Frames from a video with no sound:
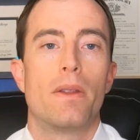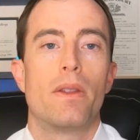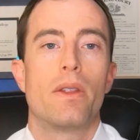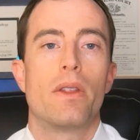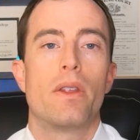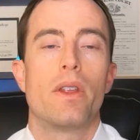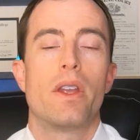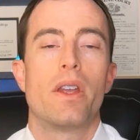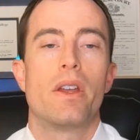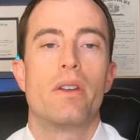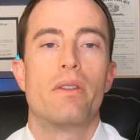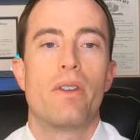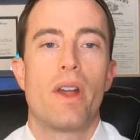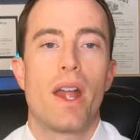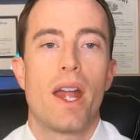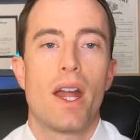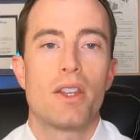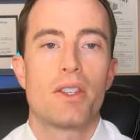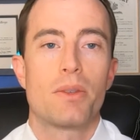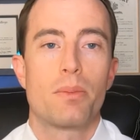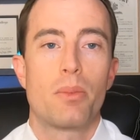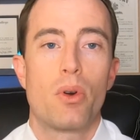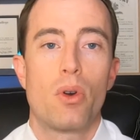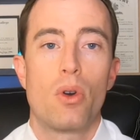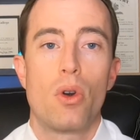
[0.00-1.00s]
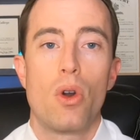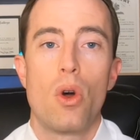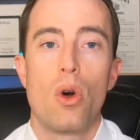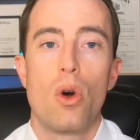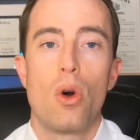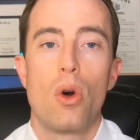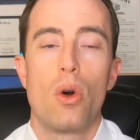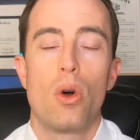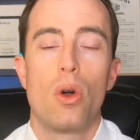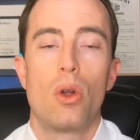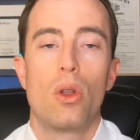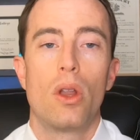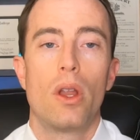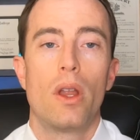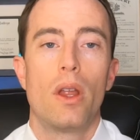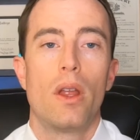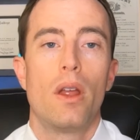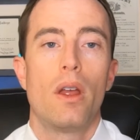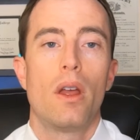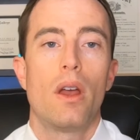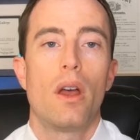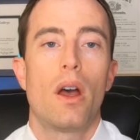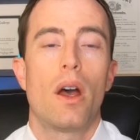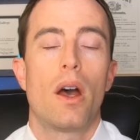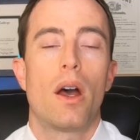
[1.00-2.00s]
the advanced parole
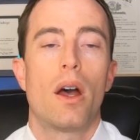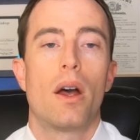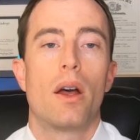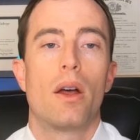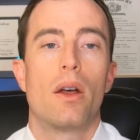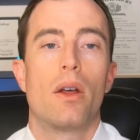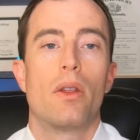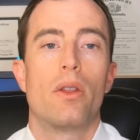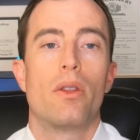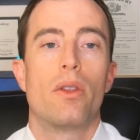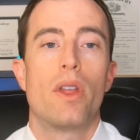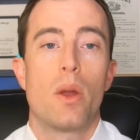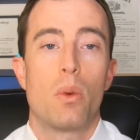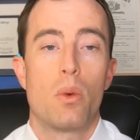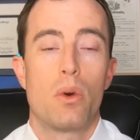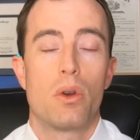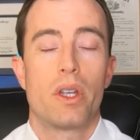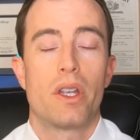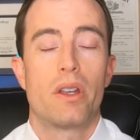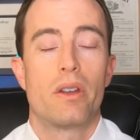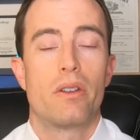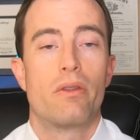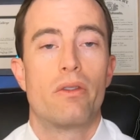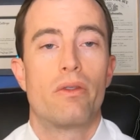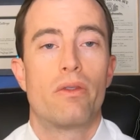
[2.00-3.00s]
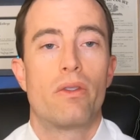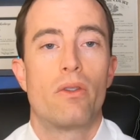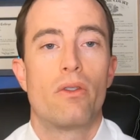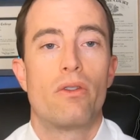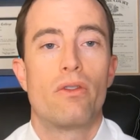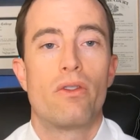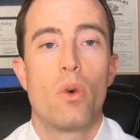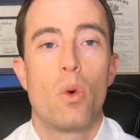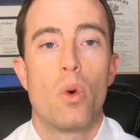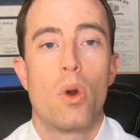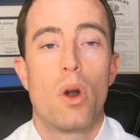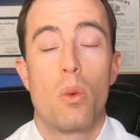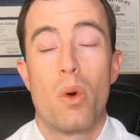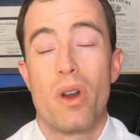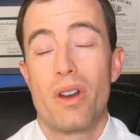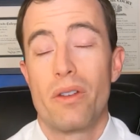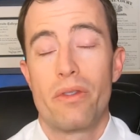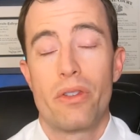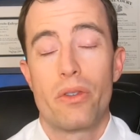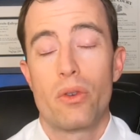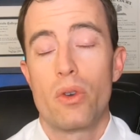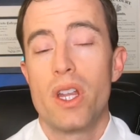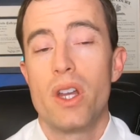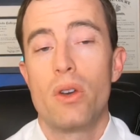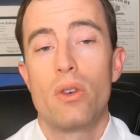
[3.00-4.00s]
they will give for one of
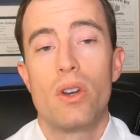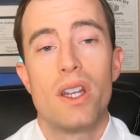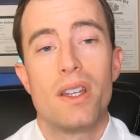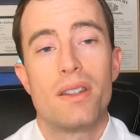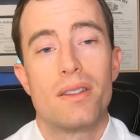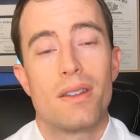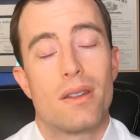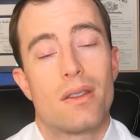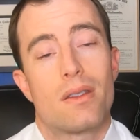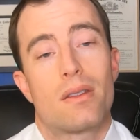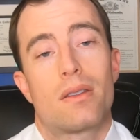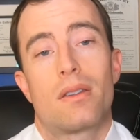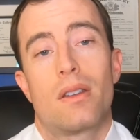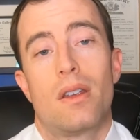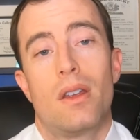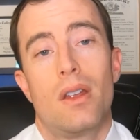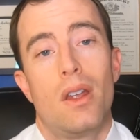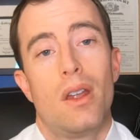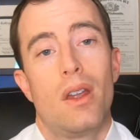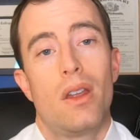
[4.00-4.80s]
3 reasons.